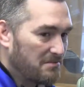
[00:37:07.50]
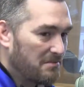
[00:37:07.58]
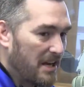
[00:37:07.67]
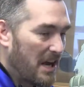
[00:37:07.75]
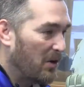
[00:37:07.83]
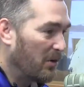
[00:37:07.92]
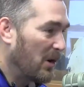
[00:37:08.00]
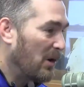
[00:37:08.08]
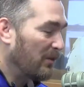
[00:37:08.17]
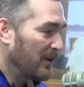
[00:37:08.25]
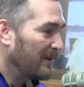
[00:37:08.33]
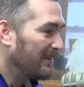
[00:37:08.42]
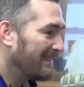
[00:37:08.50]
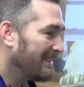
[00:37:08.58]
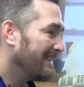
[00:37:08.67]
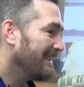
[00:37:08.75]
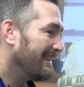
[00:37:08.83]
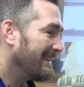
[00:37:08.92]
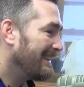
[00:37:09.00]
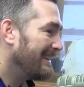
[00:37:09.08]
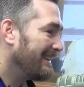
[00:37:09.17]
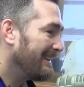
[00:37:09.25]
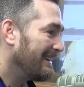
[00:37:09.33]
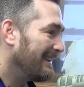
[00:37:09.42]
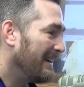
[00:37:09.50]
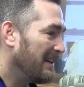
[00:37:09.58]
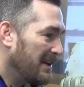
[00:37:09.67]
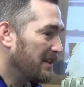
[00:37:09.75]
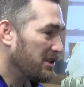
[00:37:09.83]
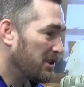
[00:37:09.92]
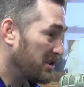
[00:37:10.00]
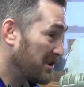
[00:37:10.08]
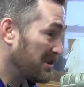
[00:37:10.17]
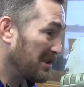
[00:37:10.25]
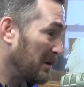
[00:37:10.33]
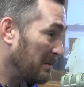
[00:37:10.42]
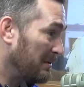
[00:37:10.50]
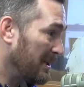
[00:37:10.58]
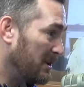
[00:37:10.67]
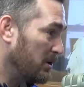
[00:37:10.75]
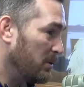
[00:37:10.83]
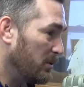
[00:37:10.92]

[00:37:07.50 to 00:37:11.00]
held over. It's just assumed that